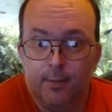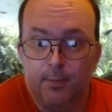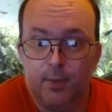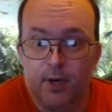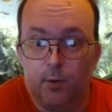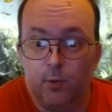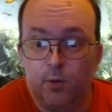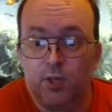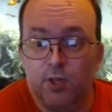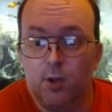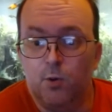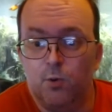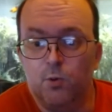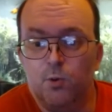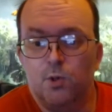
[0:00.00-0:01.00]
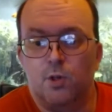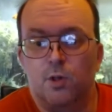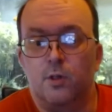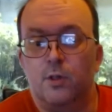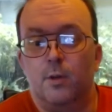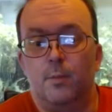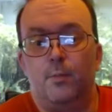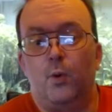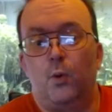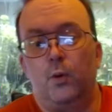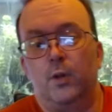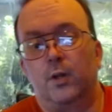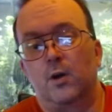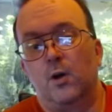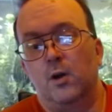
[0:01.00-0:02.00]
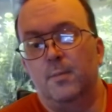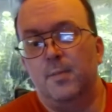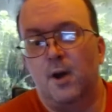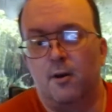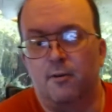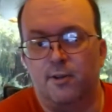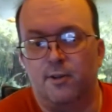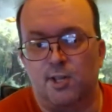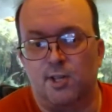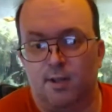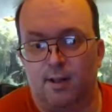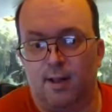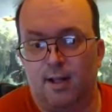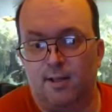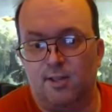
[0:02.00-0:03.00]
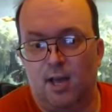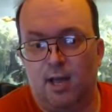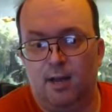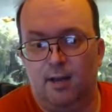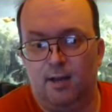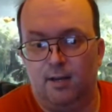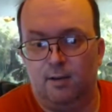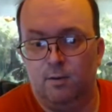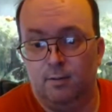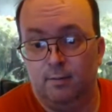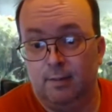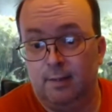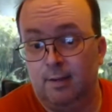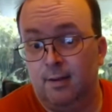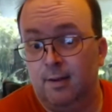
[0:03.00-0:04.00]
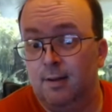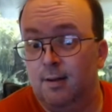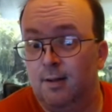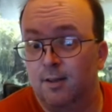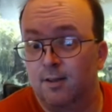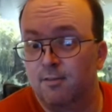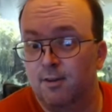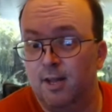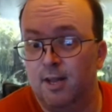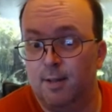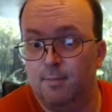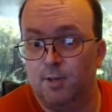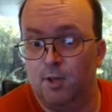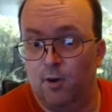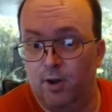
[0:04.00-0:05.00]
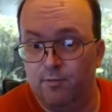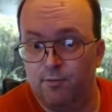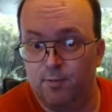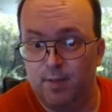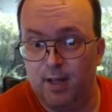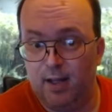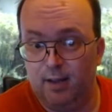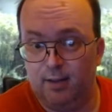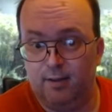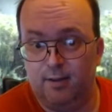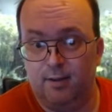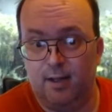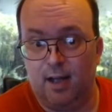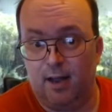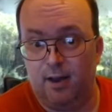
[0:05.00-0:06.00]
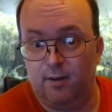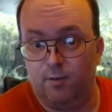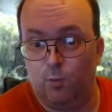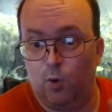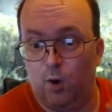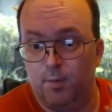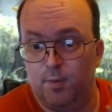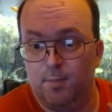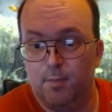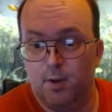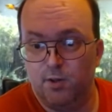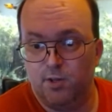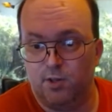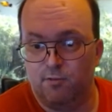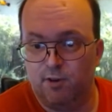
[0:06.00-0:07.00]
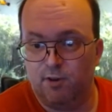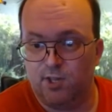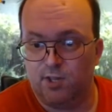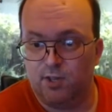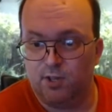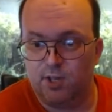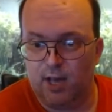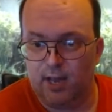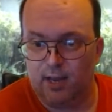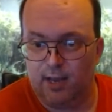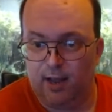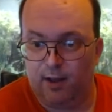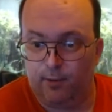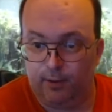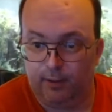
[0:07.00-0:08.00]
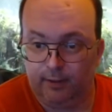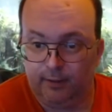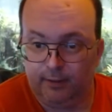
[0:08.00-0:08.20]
but it was those that brought the columnaris into that tank, and three of them died from that and wiped most of the rest of the tank out.